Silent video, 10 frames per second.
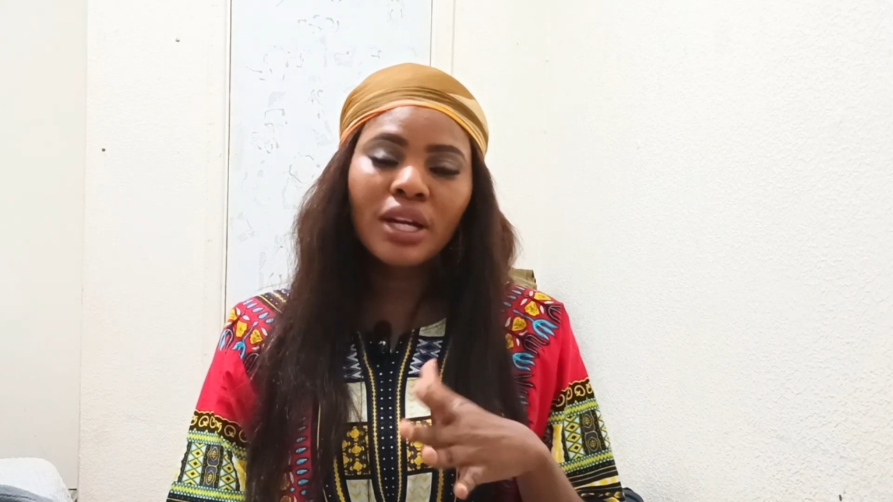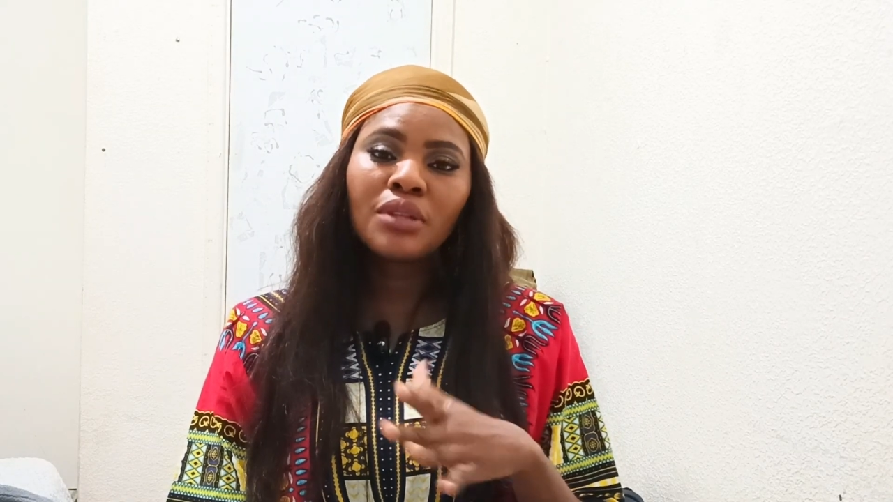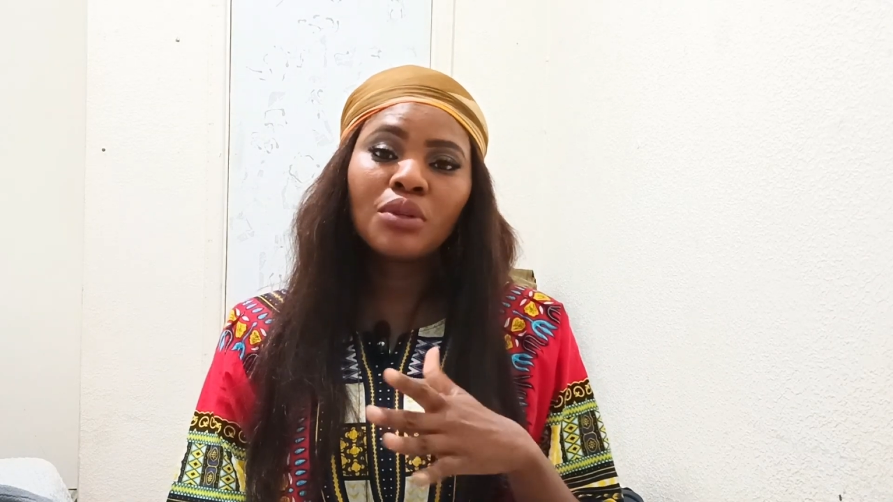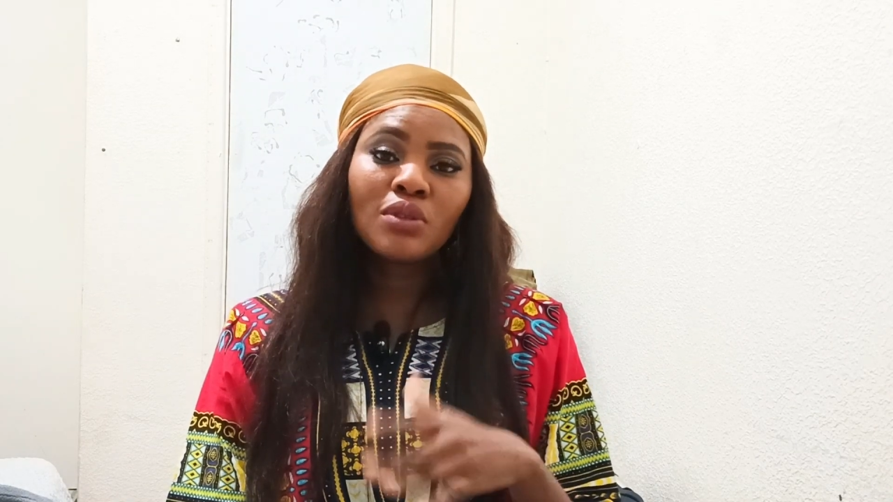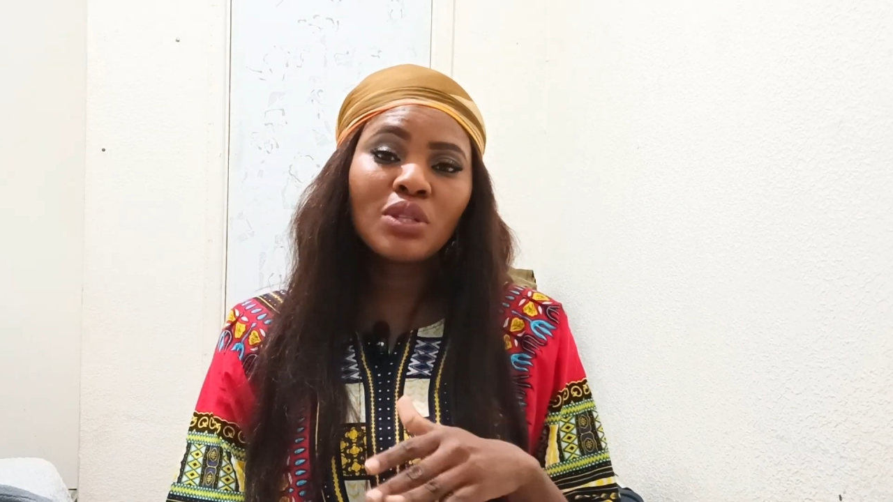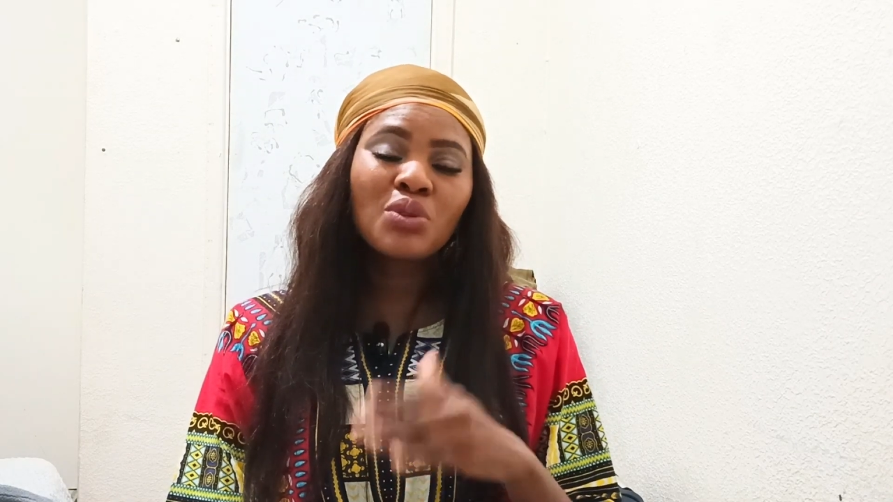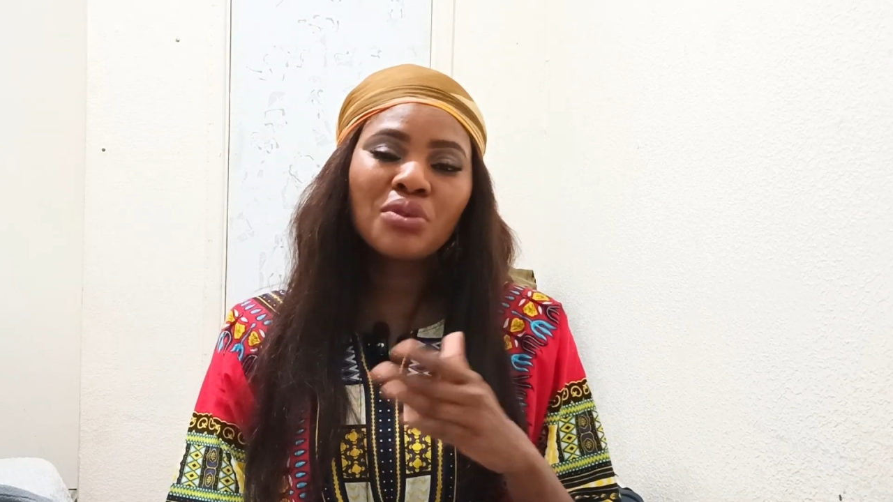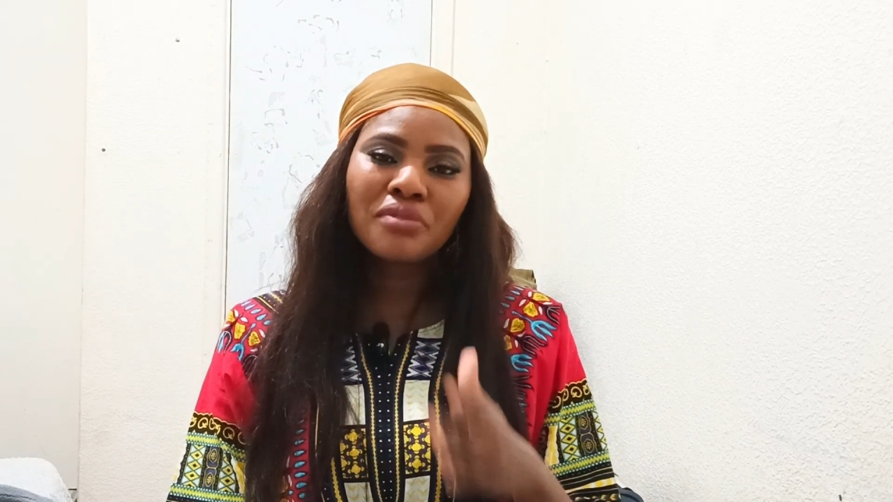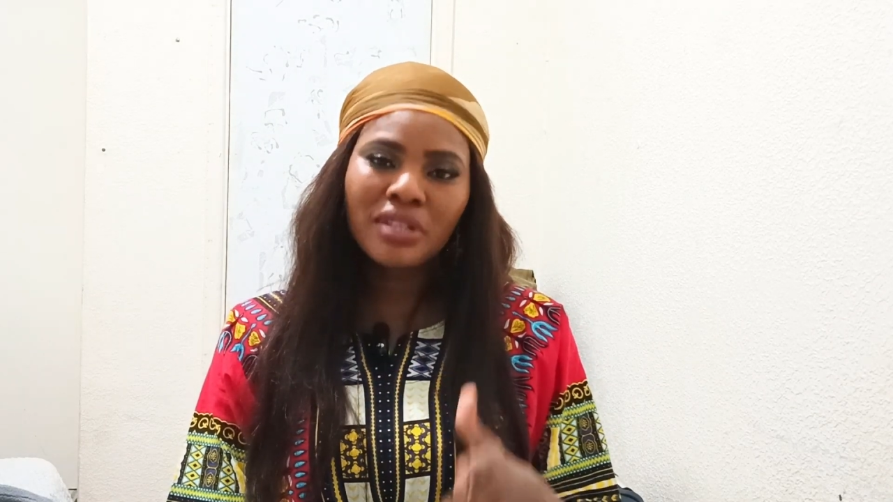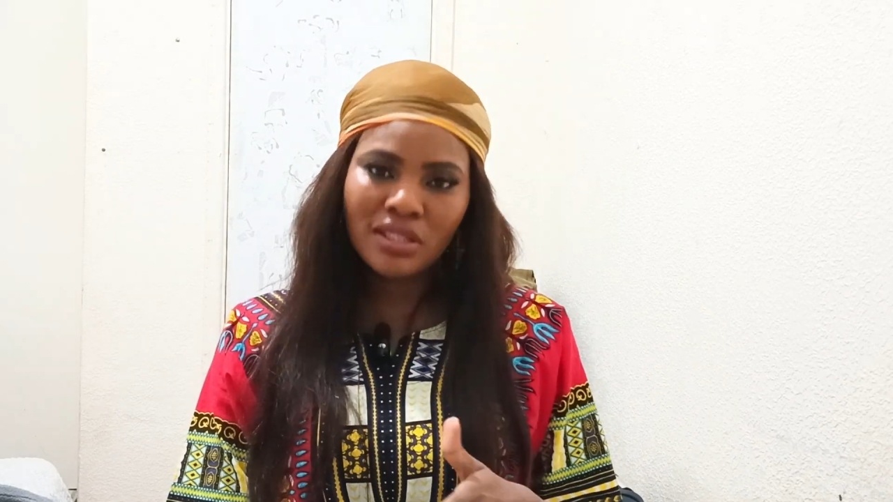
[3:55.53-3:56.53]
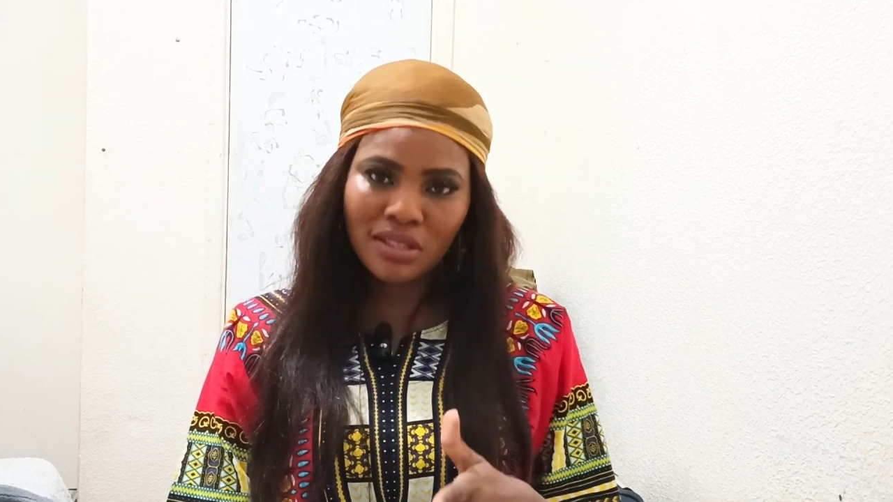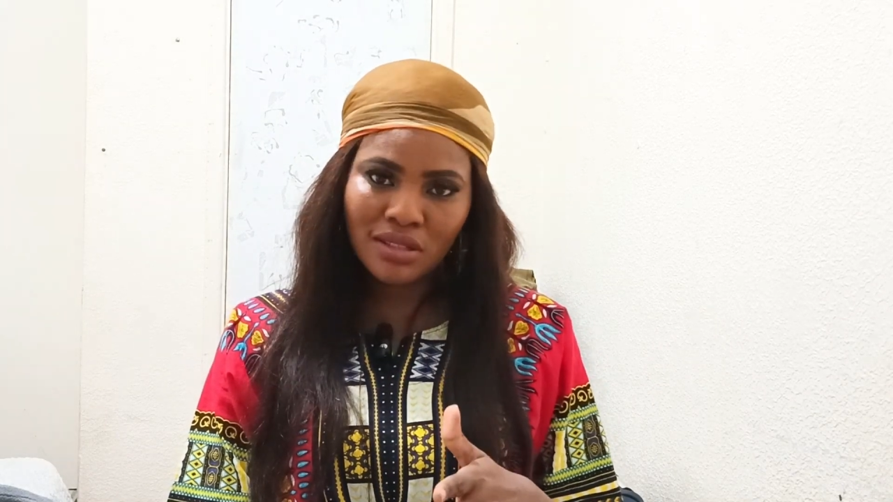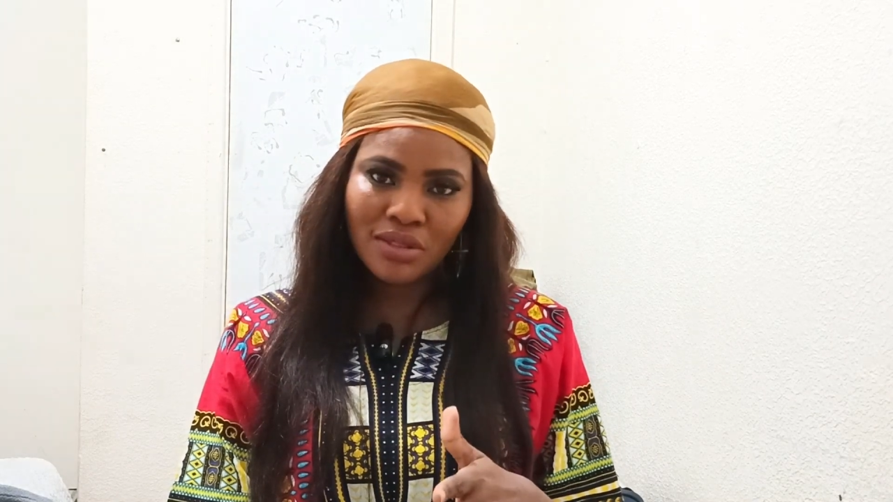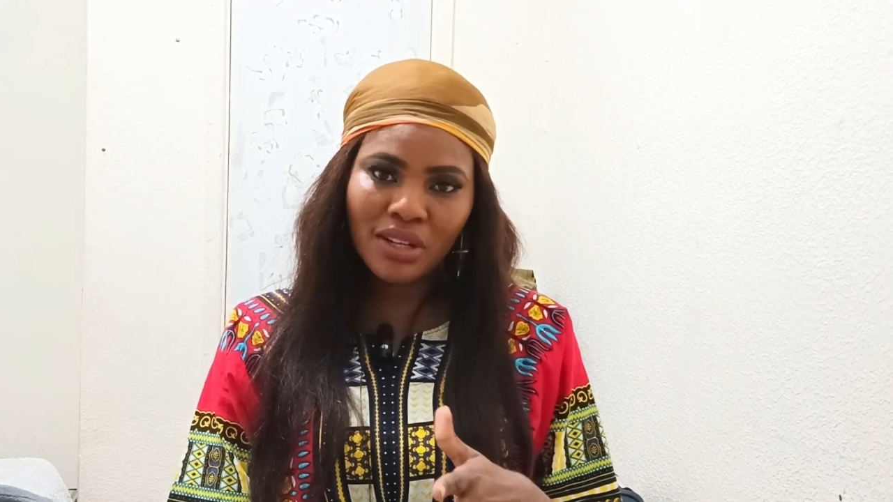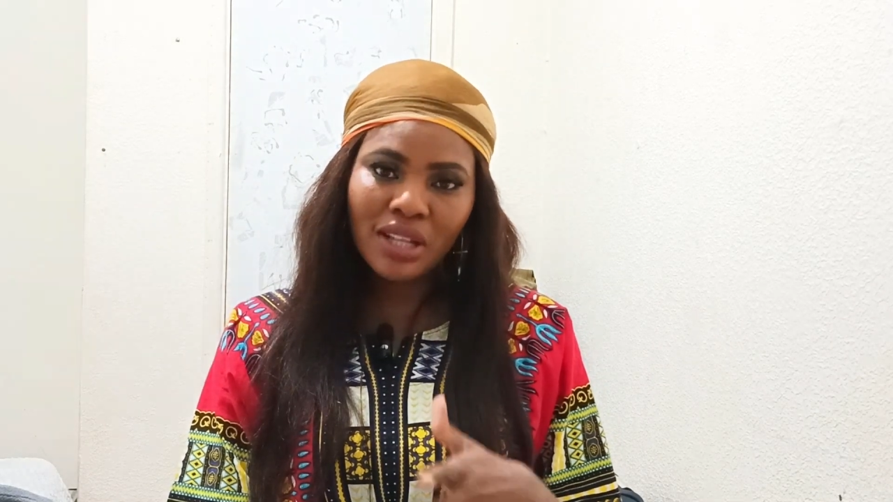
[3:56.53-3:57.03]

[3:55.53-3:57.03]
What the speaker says: can always correct it.